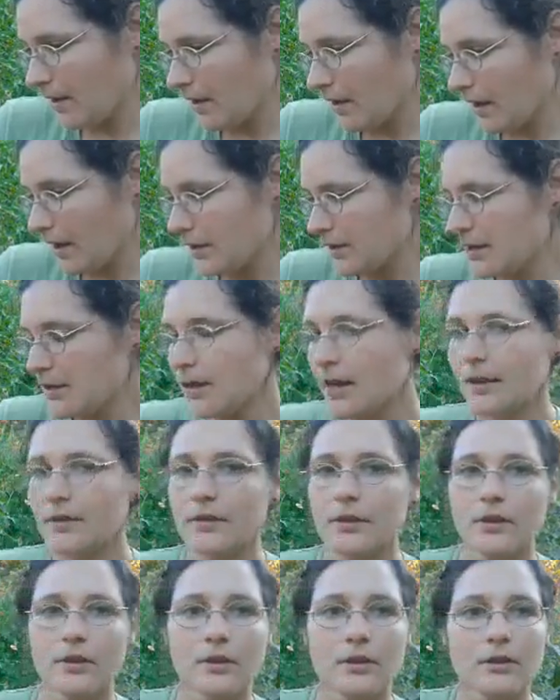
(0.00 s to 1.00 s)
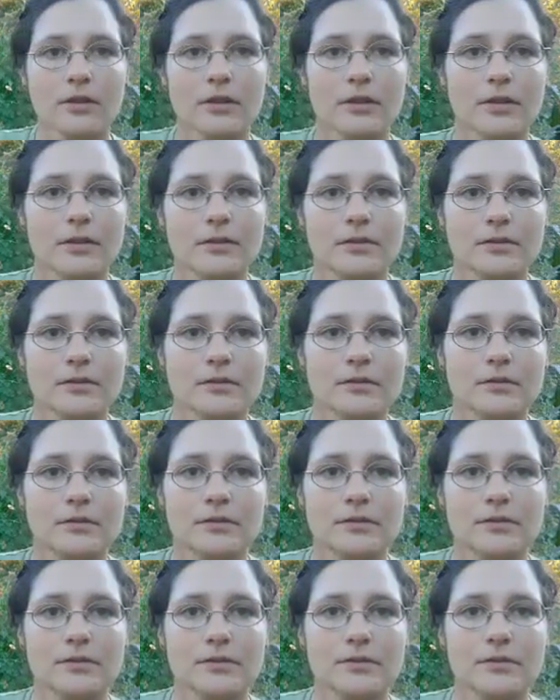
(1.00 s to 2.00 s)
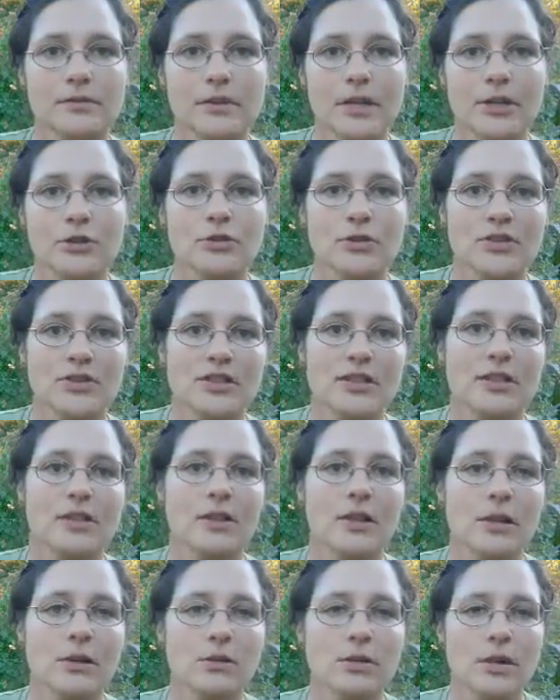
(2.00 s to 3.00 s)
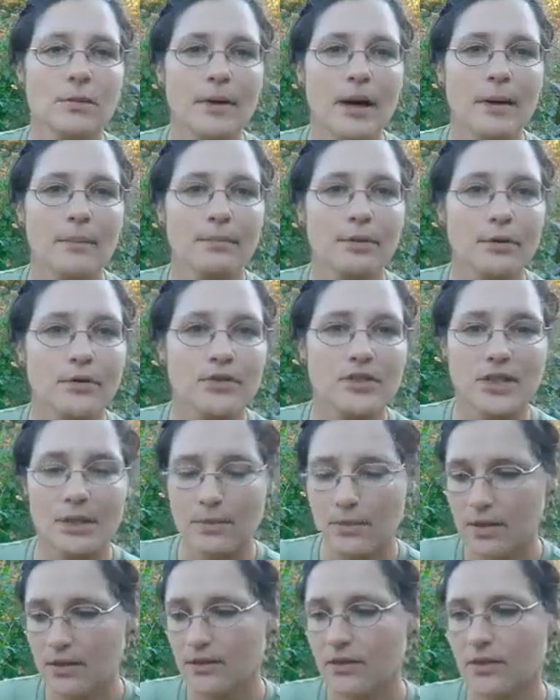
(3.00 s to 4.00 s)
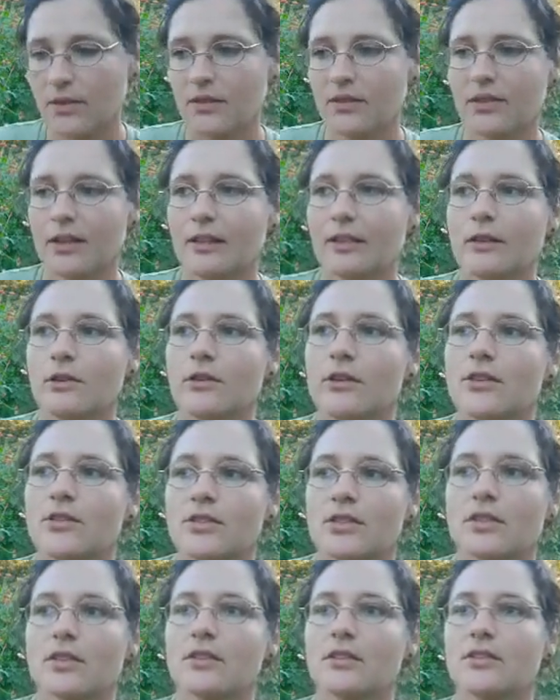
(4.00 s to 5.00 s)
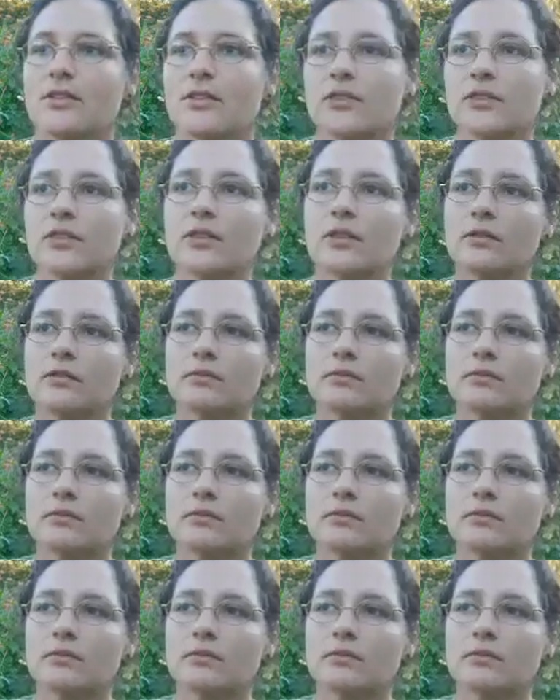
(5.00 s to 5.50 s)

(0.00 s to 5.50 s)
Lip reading: Another interesting note about persimmons is that there is this